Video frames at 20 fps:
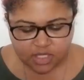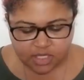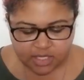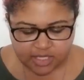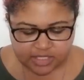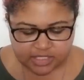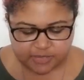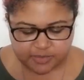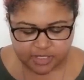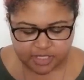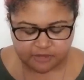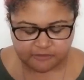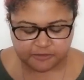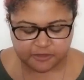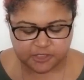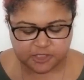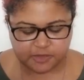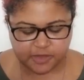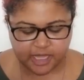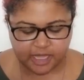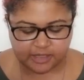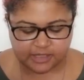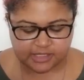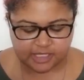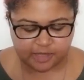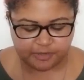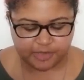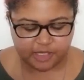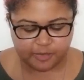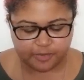it's being influenced by
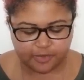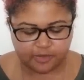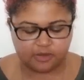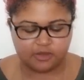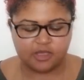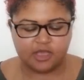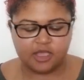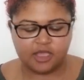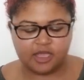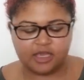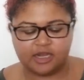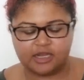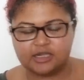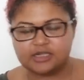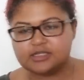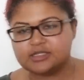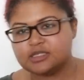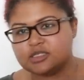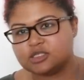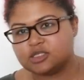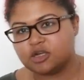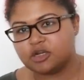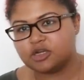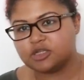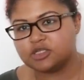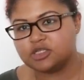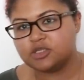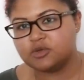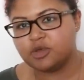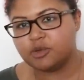outside people, and it is
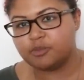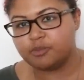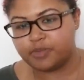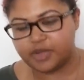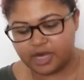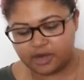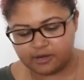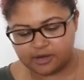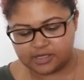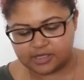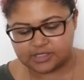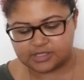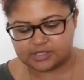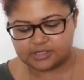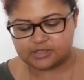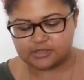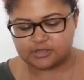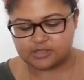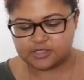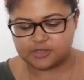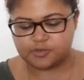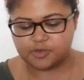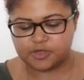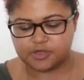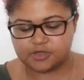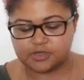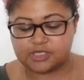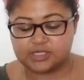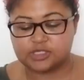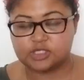starting to embarrass this
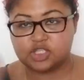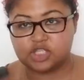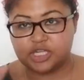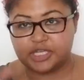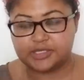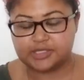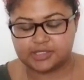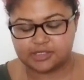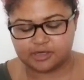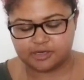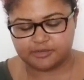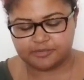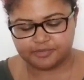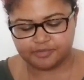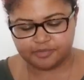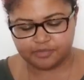this chaser.